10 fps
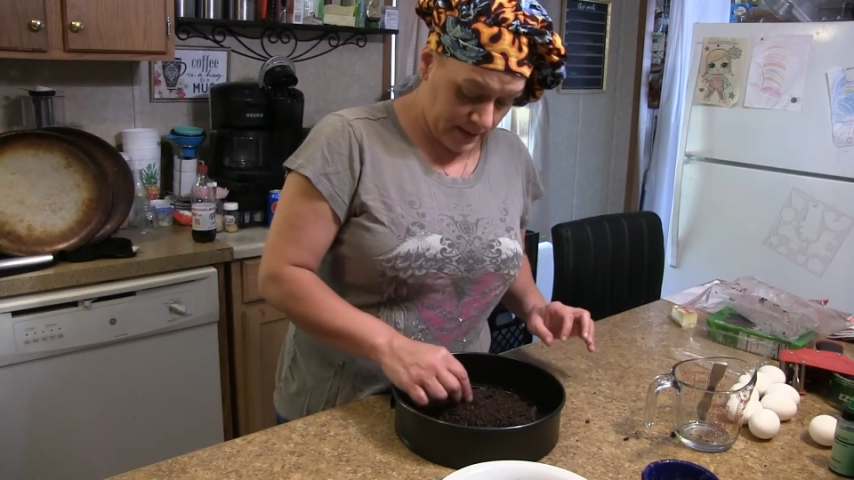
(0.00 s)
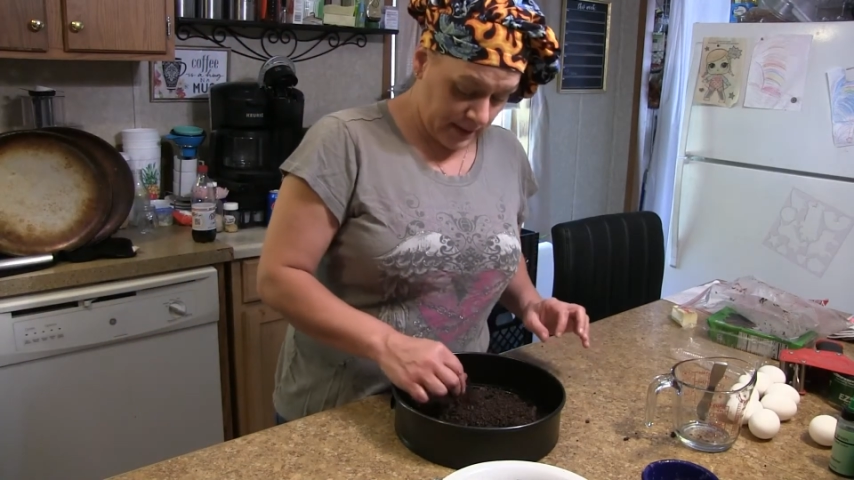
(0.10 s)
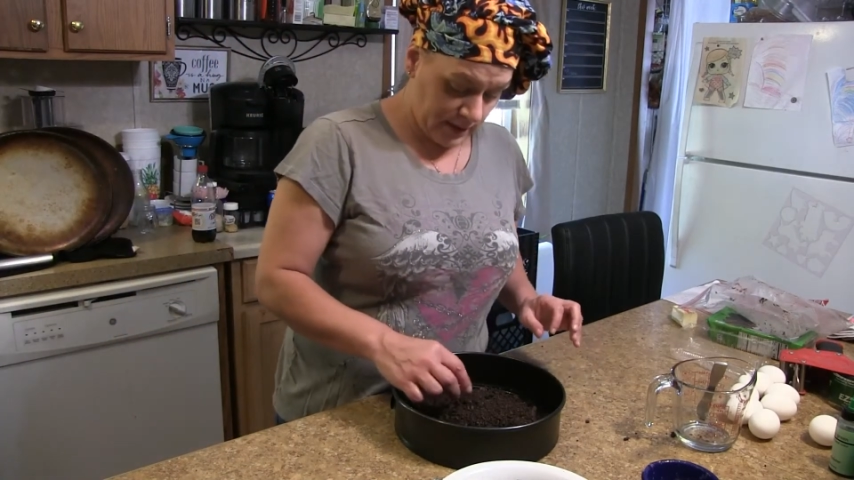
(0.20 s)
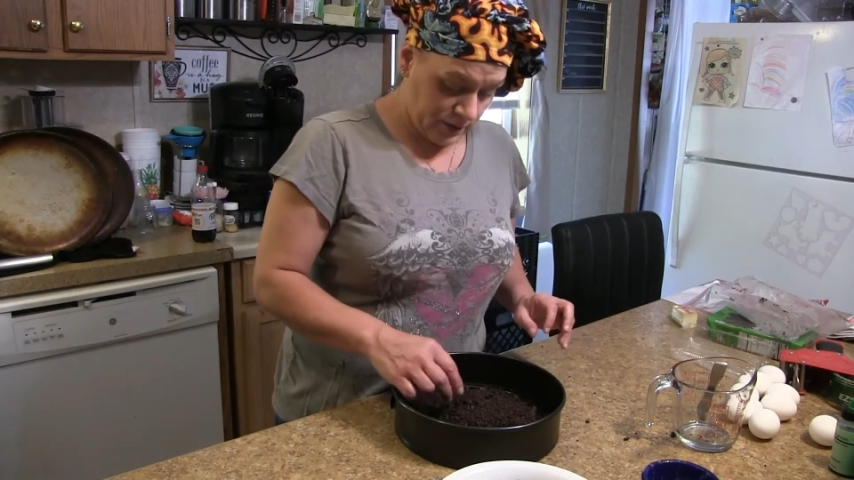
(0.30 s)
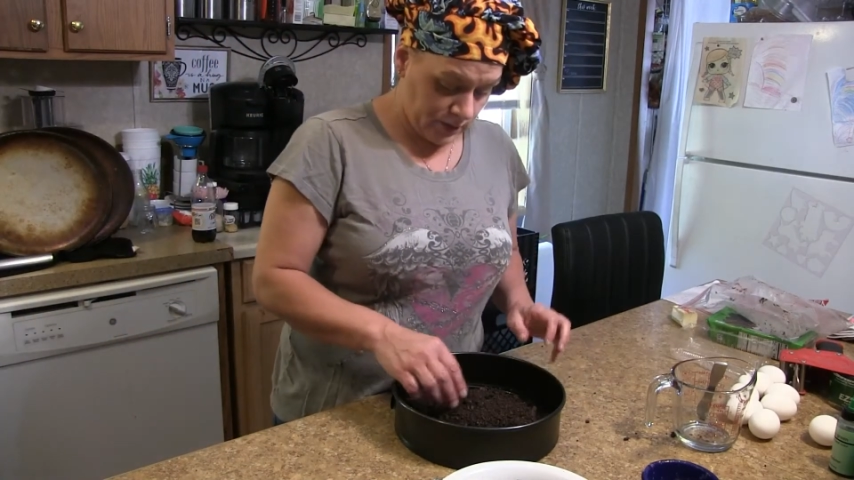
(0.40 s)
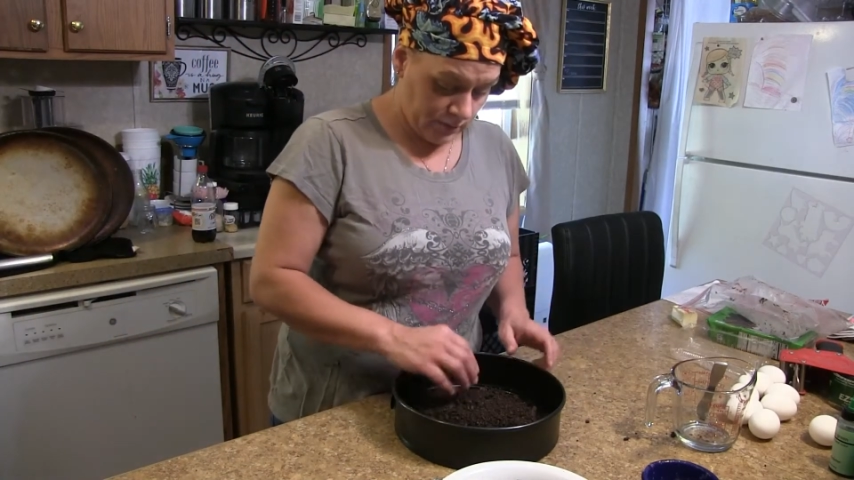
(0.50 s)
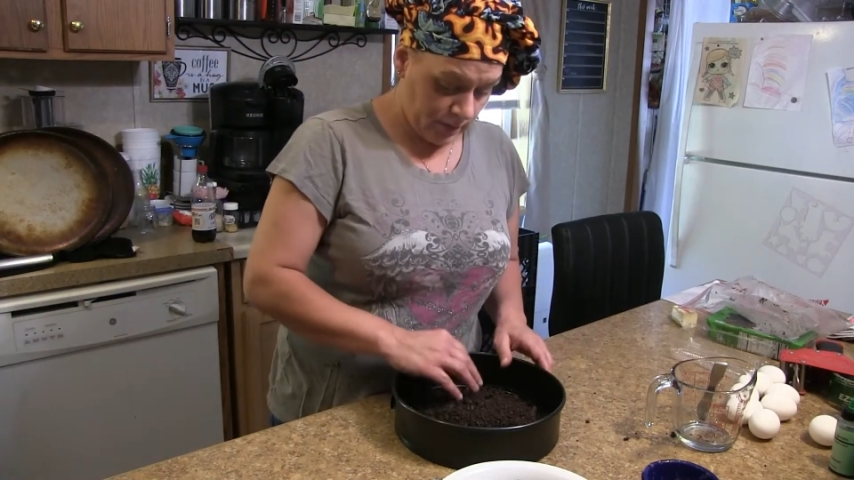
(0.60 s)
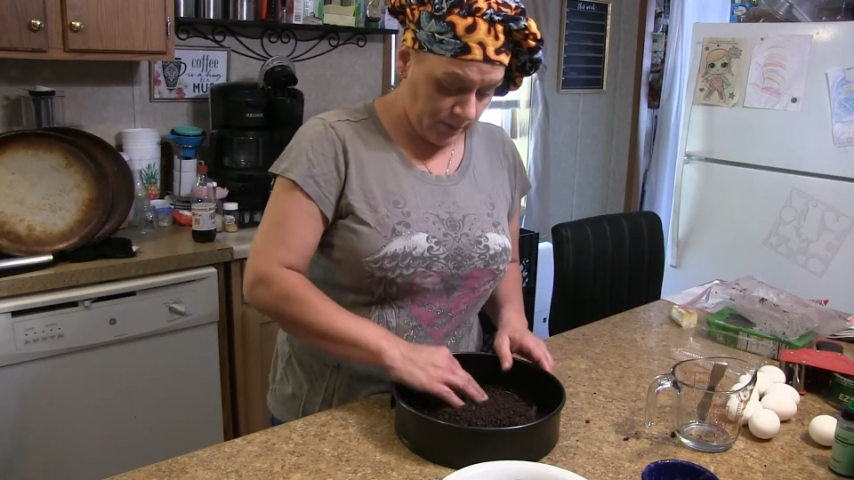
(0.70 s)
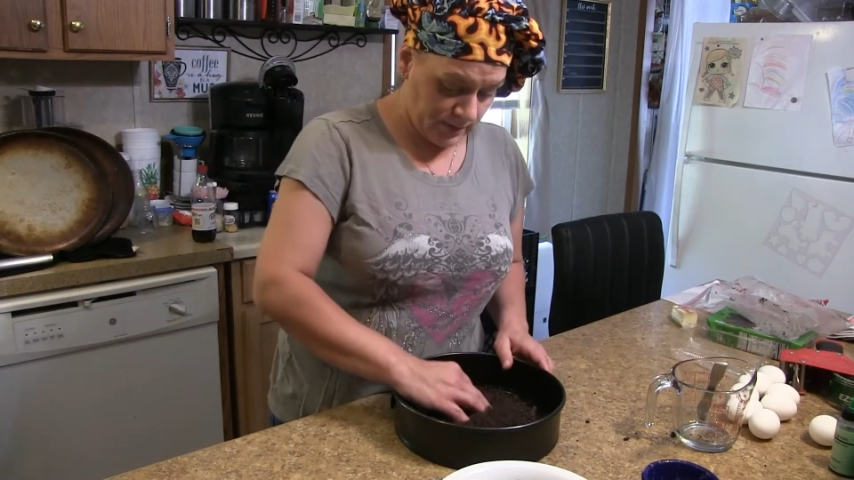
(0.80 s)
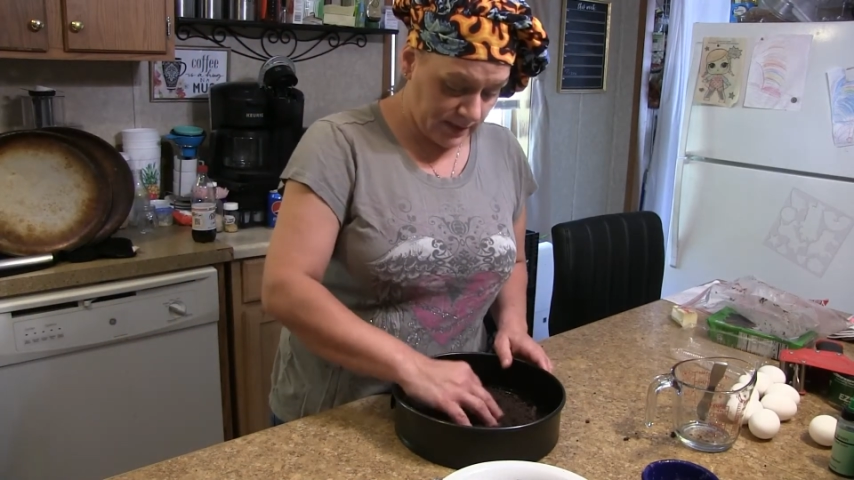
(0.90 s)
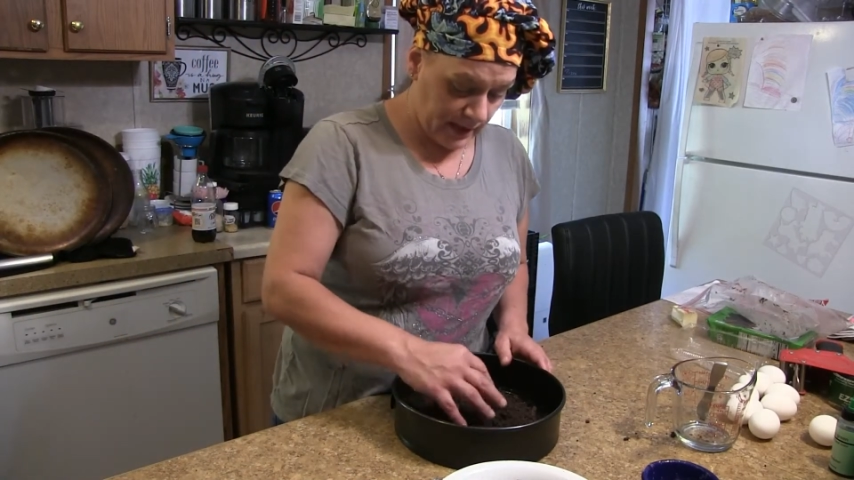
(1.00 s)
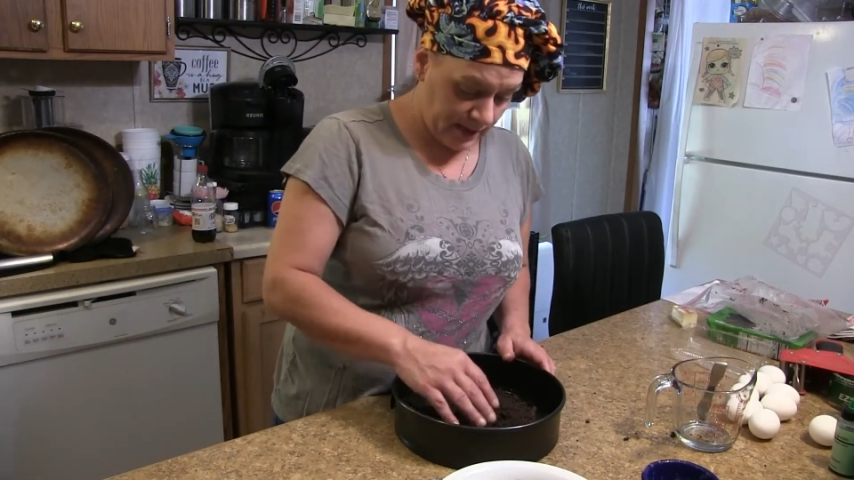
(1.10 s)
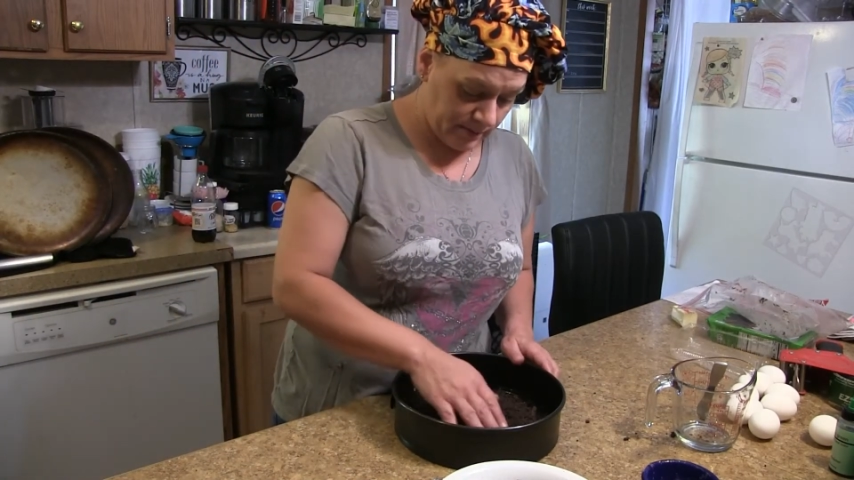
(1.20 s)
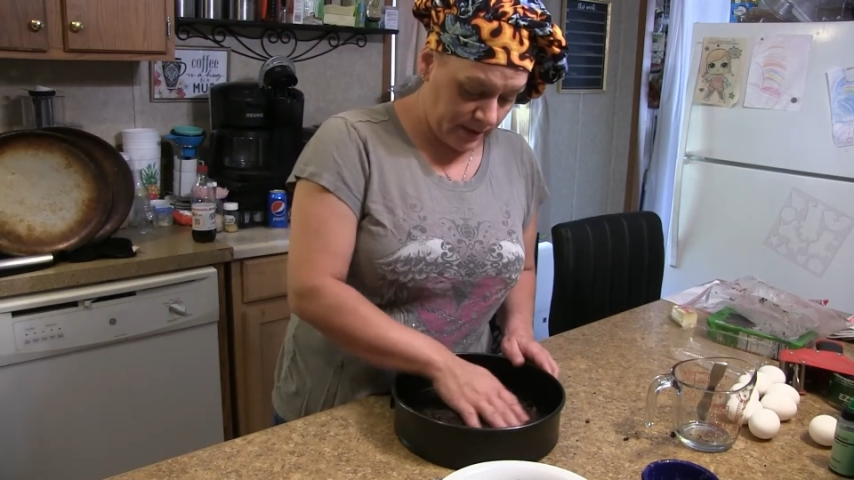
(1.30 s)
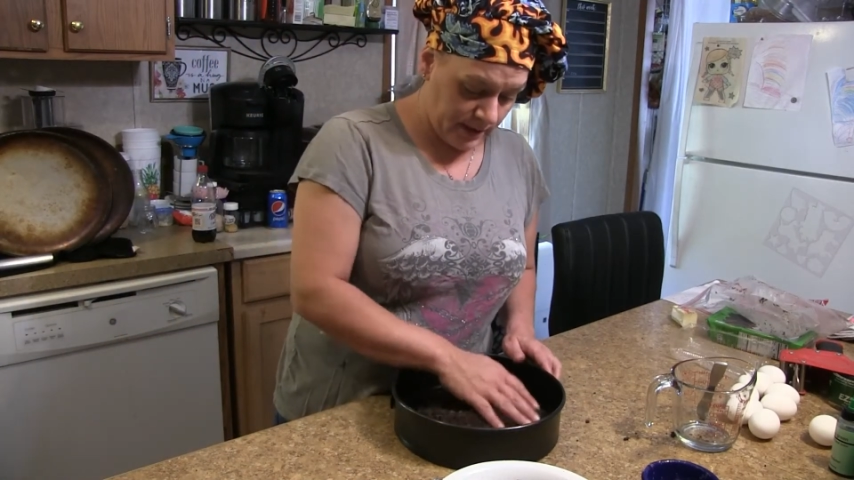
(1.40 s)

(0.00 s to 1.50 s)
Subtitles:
the kitchen right beside me.